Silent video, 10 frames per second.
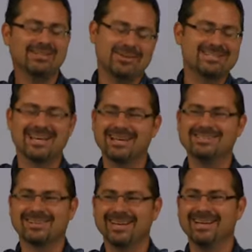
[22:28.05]
You could say it,
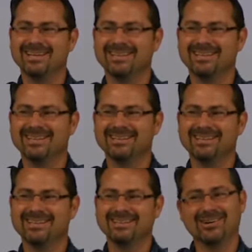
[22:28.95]
it's okay.
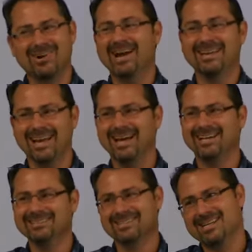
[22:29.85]
You're what? Yeah.
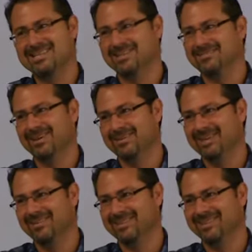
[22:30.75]
Jason, you feel me
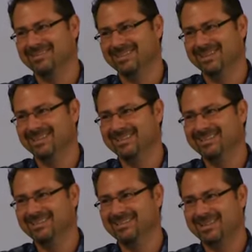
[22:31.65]
on that one, don't you, right?
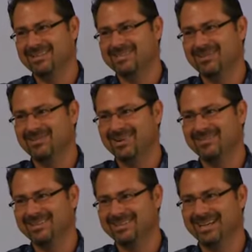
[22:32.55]
get the same
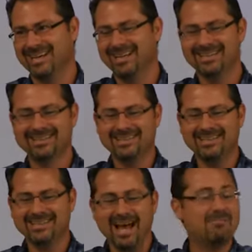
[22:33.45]
problem, don't you? Yeah.
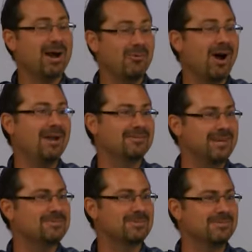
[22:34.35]
Yeah, my wife
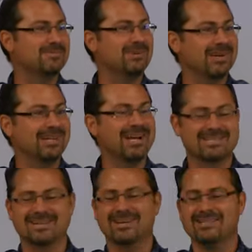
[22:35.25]
keeps me from doing
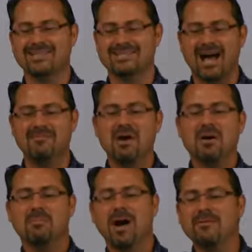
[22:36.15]
lots of crazy stuff.
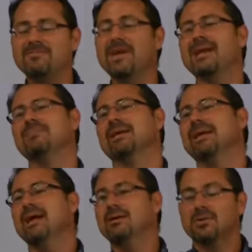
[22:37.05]
My
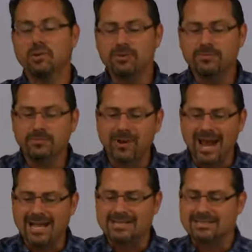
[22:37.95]
family, good
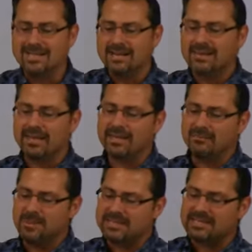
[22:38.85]
friends, they
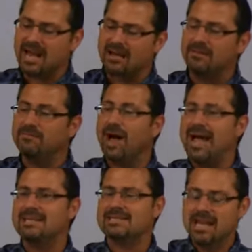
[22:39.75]
give me sound
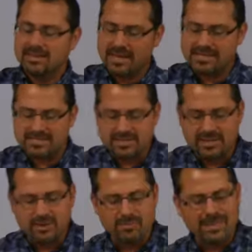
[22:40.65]
advice. They
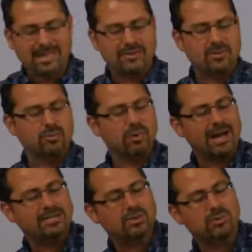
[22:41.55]
steer me in the
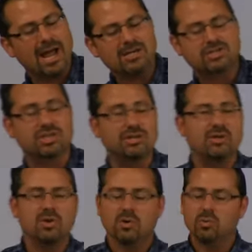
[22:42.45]
right
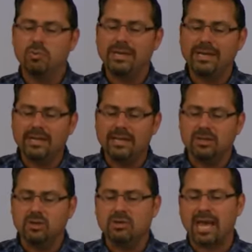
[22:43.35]
direction. We
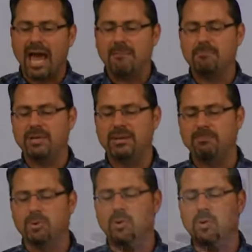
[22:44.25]
look at
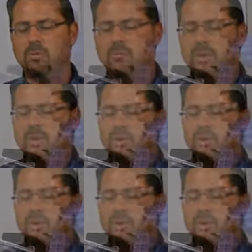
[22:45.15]
people